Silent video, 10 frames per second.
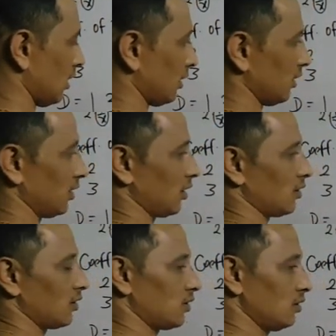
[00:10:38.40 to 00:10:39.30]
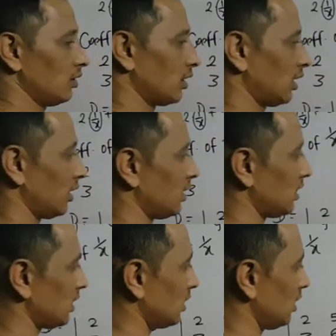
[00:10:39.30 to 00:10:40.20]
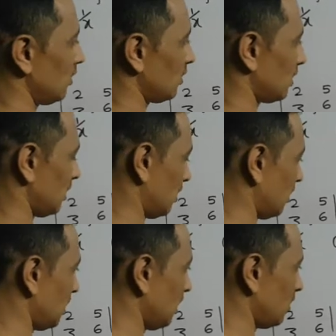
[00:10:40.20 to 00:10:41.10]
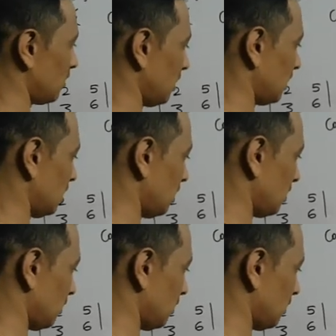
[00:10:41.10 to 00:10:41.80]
This equals to 36 into 30 into 6 is